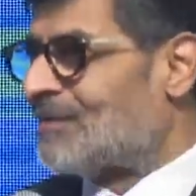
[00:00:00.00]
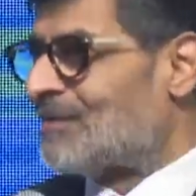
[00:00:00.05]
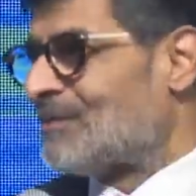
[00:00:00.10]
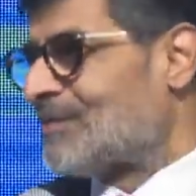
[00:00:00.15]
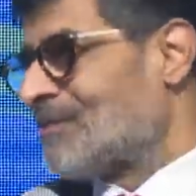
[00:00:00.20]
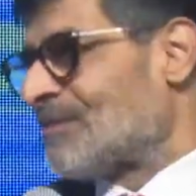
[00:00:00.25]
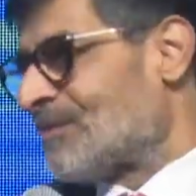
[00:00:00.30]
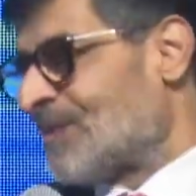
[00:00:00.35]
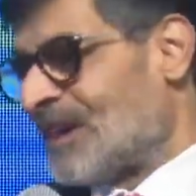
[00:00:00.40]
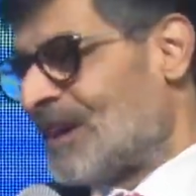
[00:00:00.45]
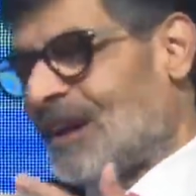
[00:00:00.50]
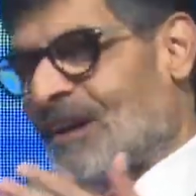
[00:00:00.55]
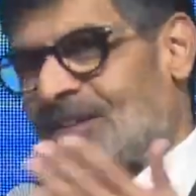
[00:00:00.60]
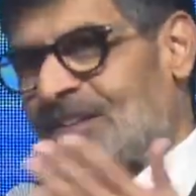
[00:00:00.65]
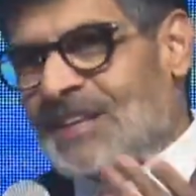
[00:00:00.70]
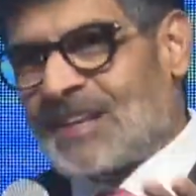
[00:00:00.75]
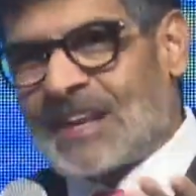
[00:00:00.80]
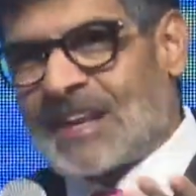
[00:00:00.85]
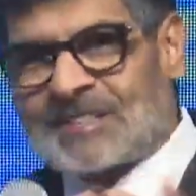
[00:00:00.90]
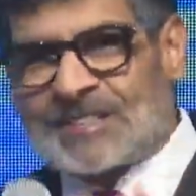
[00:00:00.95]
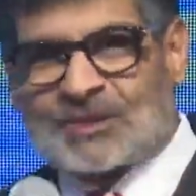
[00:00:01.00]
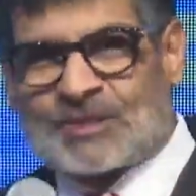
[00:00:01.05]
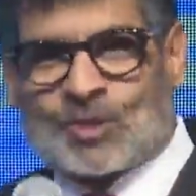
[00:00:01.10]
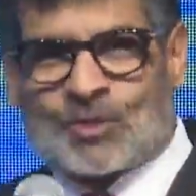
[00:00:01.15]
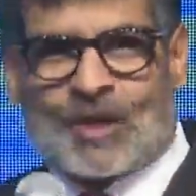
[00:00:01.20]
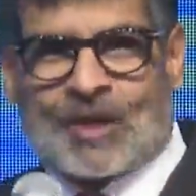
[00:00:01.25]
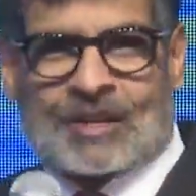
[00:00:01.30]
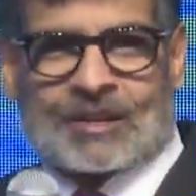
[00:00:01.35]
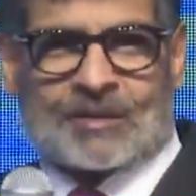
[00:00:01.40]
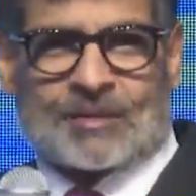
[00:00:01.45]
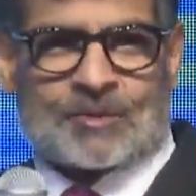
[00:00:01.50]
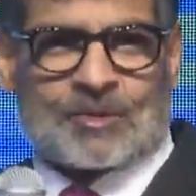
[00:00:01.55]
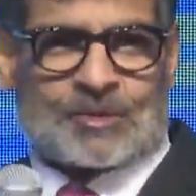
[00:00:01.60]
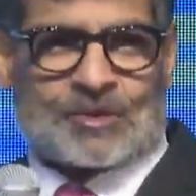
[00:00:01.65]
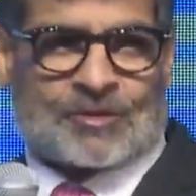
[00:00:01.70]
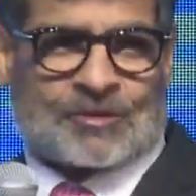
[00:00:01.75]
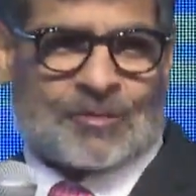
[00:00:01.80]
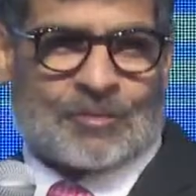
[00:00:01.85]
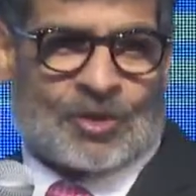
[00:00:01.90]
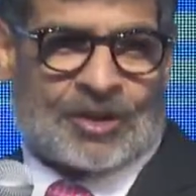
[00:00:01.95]
We are delighted to welcome you this
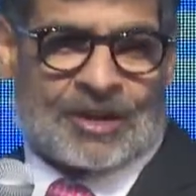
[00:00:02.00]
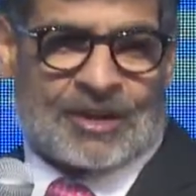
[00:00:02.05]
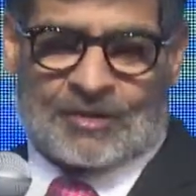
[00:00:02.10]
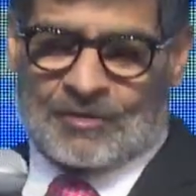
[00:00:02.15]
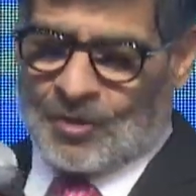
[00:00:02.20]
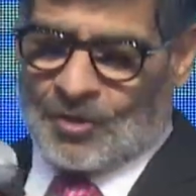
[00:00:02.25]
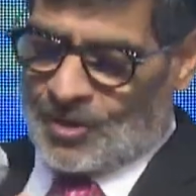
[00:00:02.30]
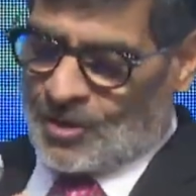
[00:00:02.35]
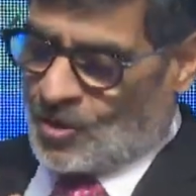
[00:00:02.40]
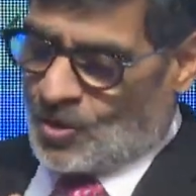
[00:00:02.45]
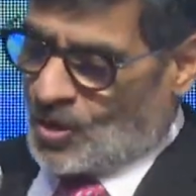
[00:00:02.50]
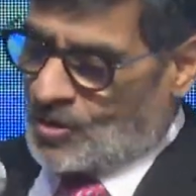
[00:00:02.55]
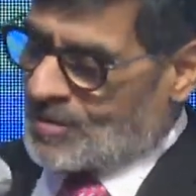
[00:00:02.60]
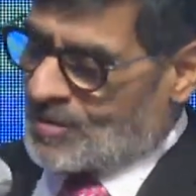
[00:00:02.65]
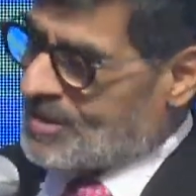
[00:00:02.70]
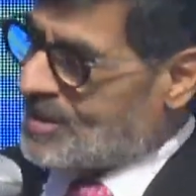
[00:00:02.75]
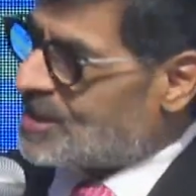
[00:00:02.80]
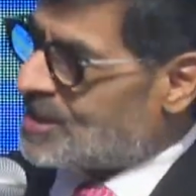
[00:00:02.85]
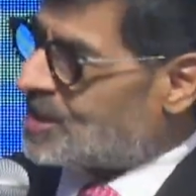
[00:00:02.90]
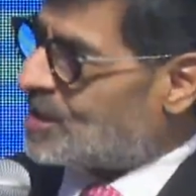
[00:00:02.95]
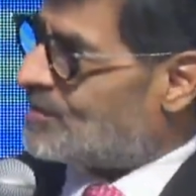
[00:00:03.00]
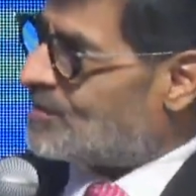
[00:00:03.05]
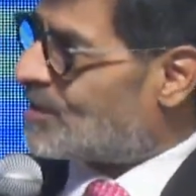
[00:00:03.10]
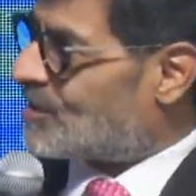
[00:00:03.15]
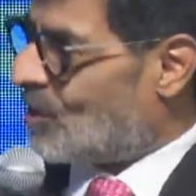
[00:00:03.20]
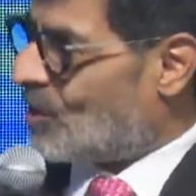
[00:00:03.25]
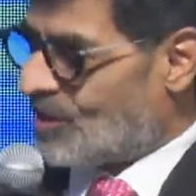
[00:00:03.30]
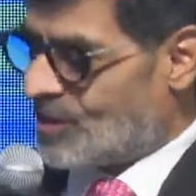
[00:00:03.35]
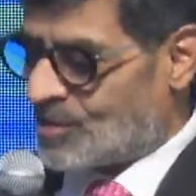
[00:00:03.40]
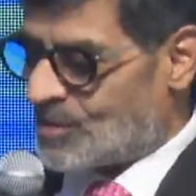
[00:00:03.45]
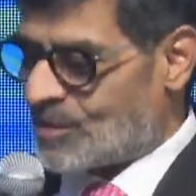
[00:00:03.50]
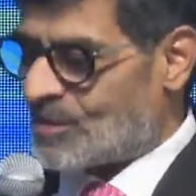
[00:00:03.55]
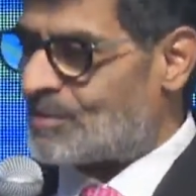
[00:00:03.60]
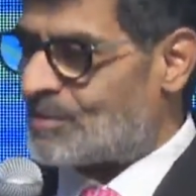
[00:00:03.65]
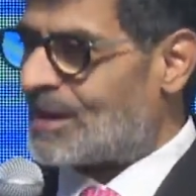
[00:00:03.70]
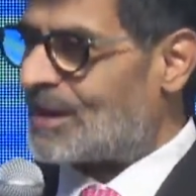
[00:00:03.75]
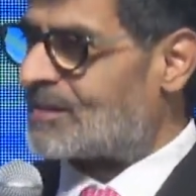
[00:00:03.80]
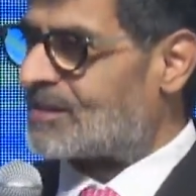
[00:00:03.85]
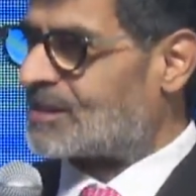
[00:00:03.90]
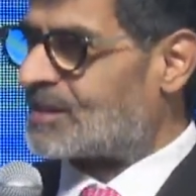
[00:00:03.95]
morning for a conversation with the Honorable
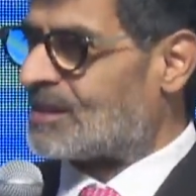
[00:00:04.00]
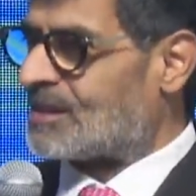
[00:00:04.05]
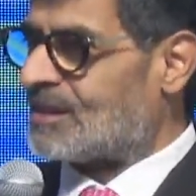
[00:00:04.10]
Minister.